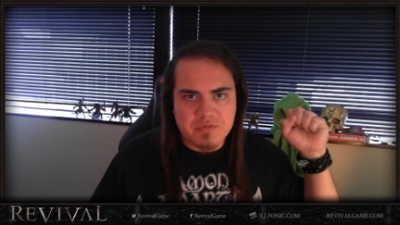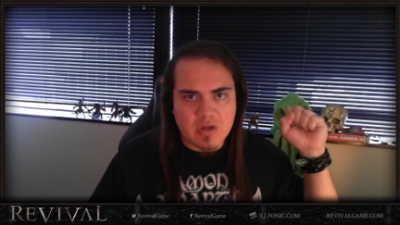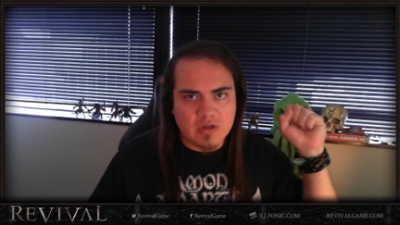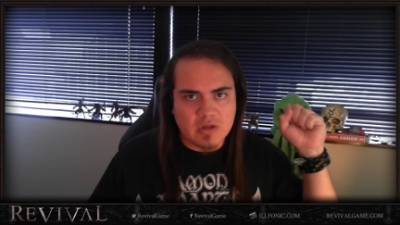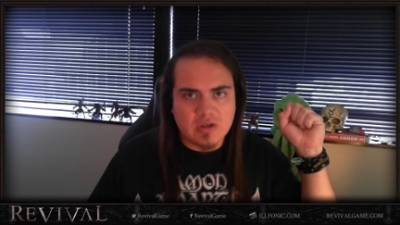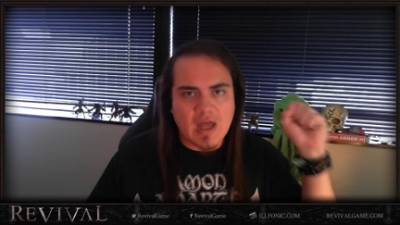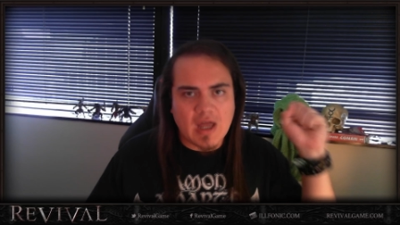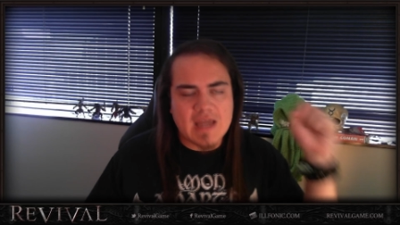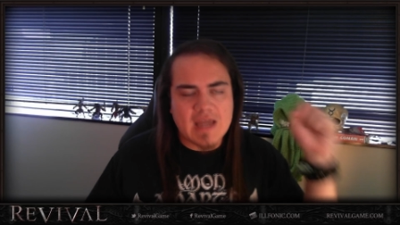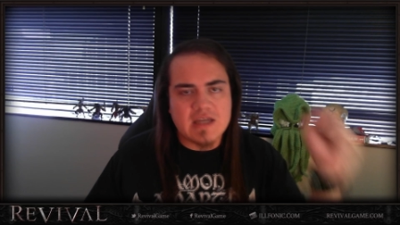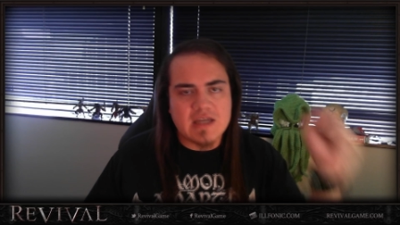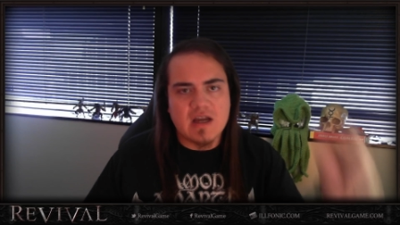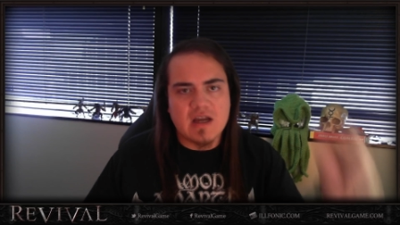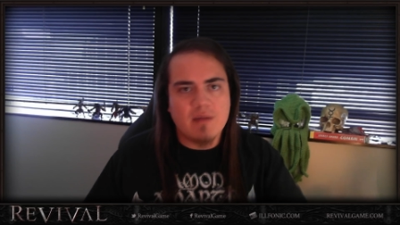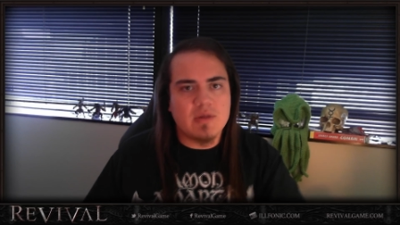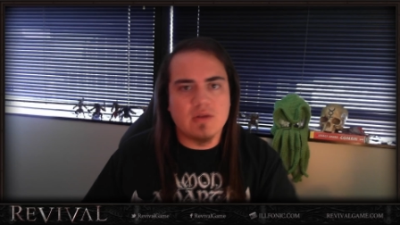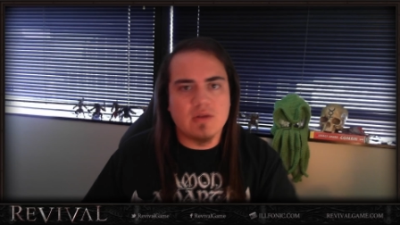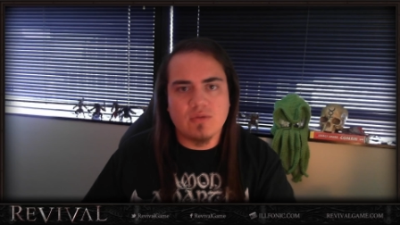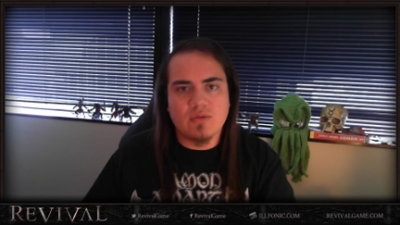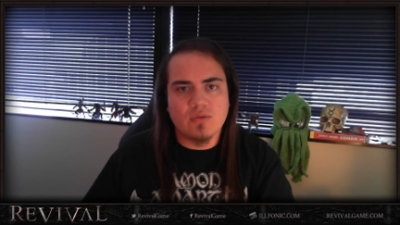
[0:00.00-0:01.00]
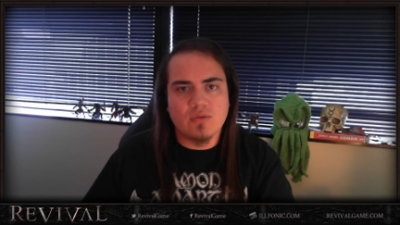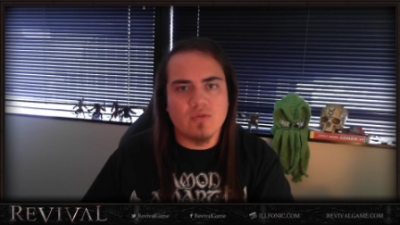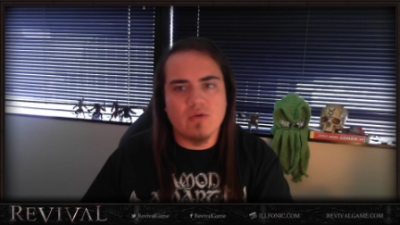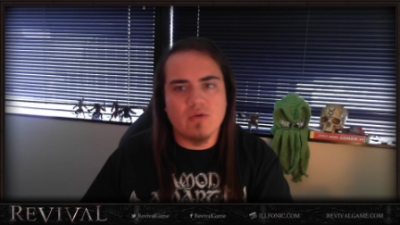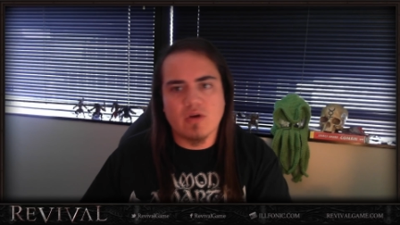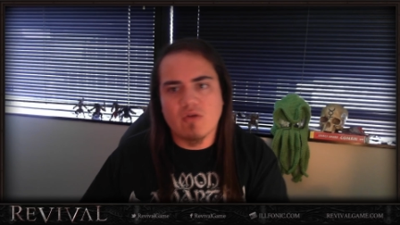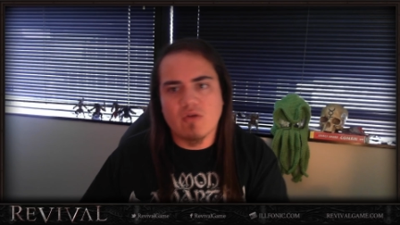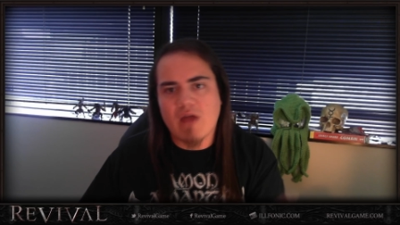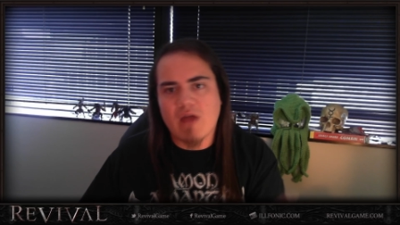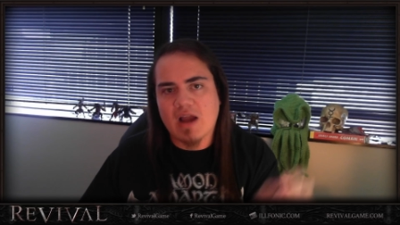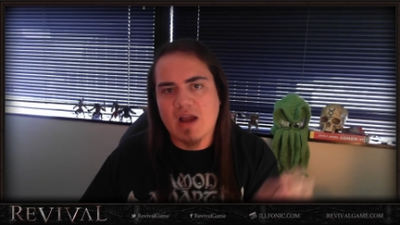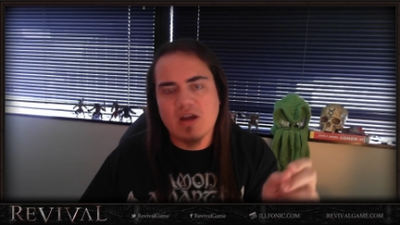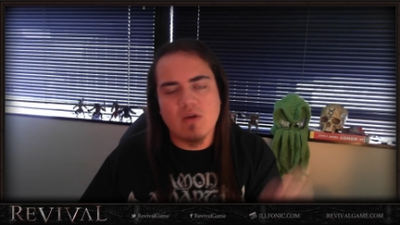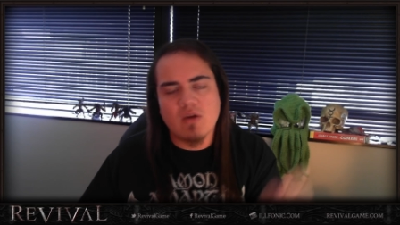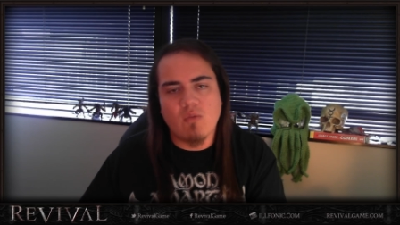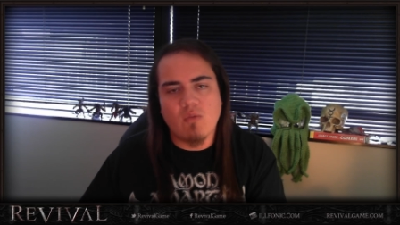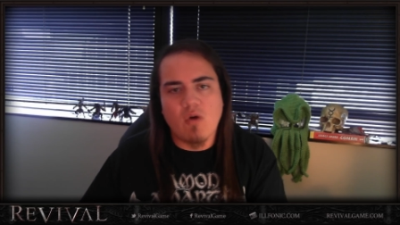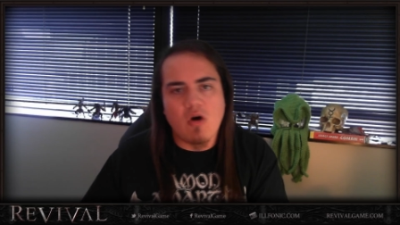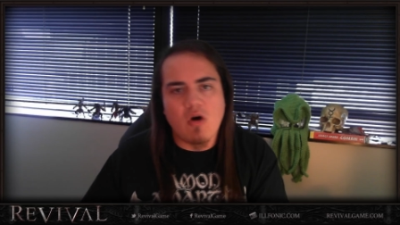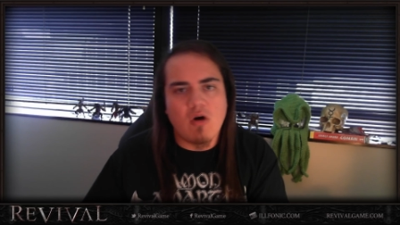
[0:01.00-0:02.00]
a light coming through a crack in
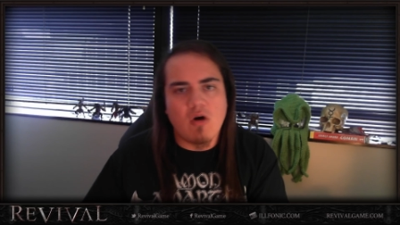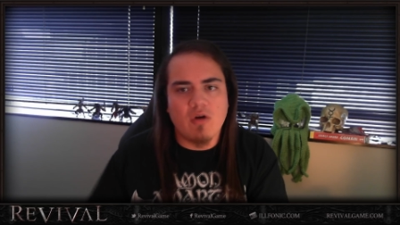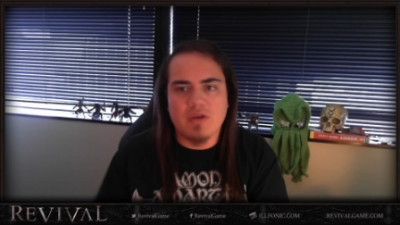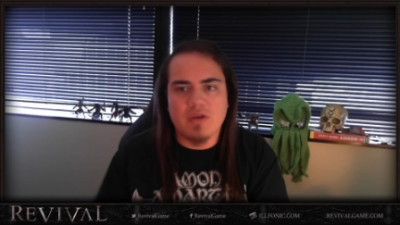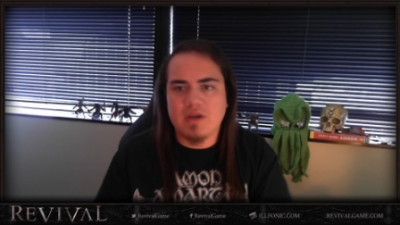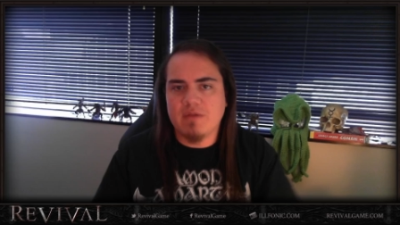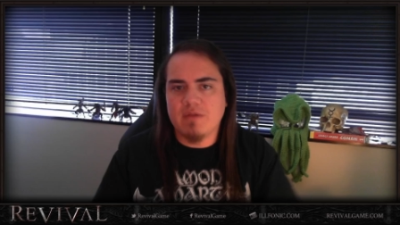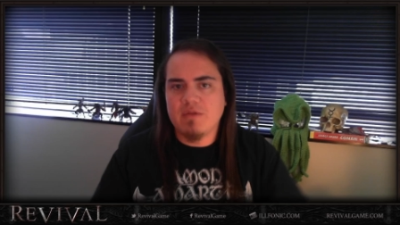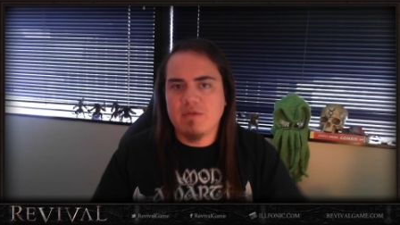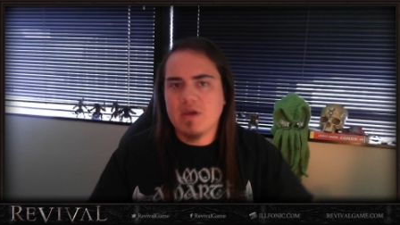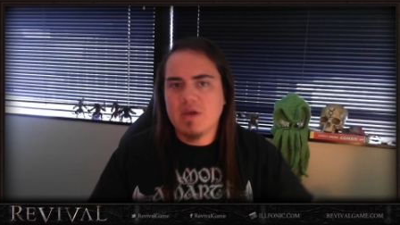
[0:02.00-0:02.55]
the wall, and then it